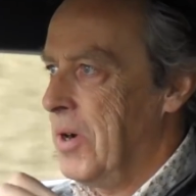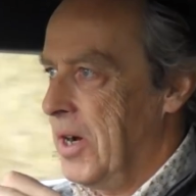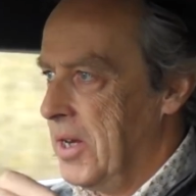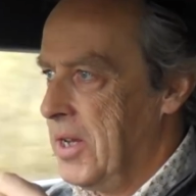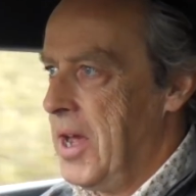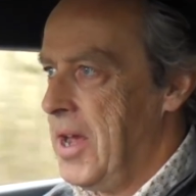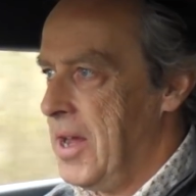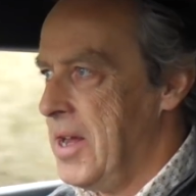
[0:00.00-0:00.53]

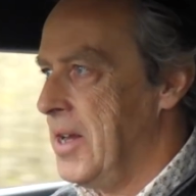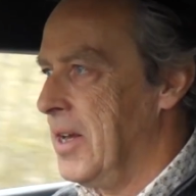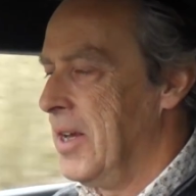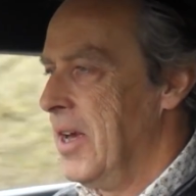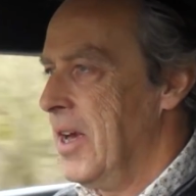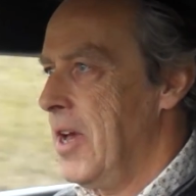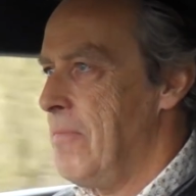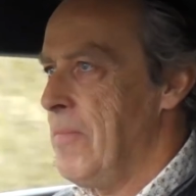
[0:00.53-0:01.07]
Again,
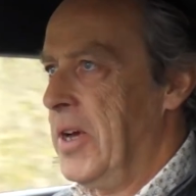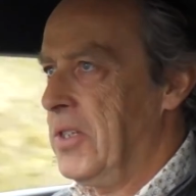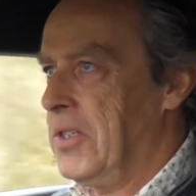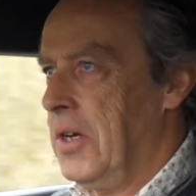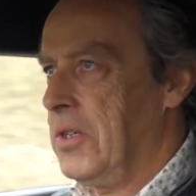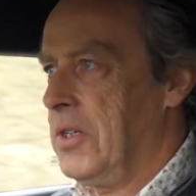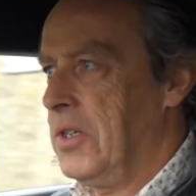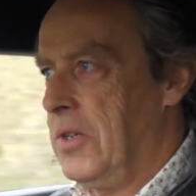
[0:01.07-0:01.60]
it makes
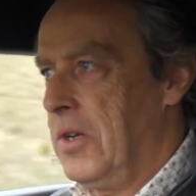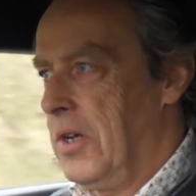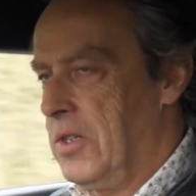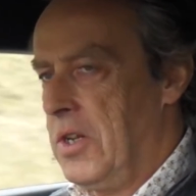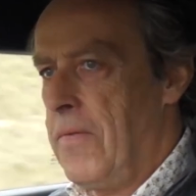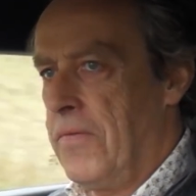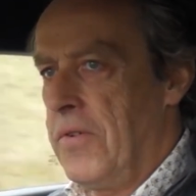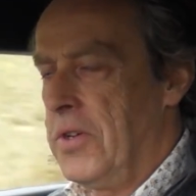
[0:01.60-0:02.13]
such a
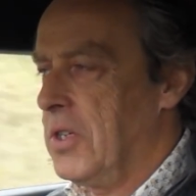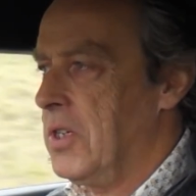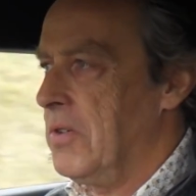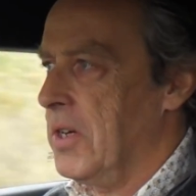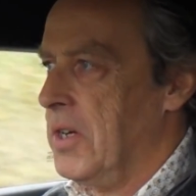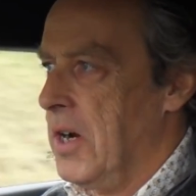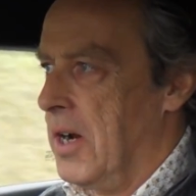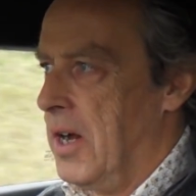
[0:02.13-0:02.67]
difference to
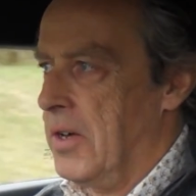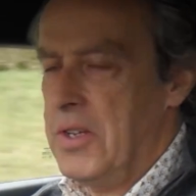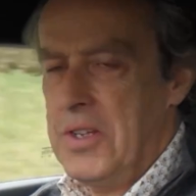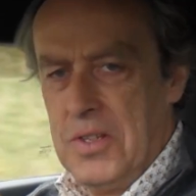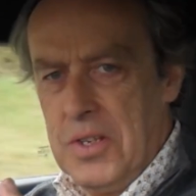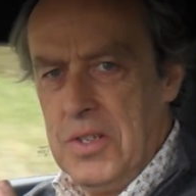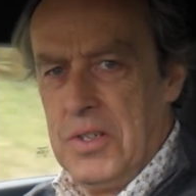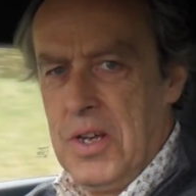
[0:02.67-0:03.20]
a car.
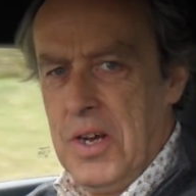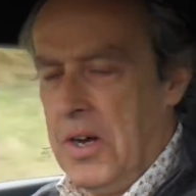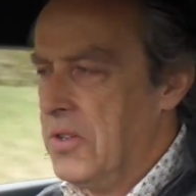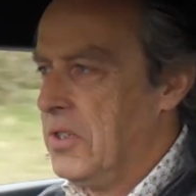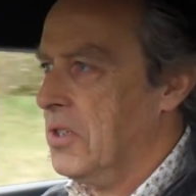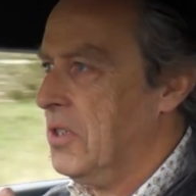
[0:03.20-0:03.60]
These cars are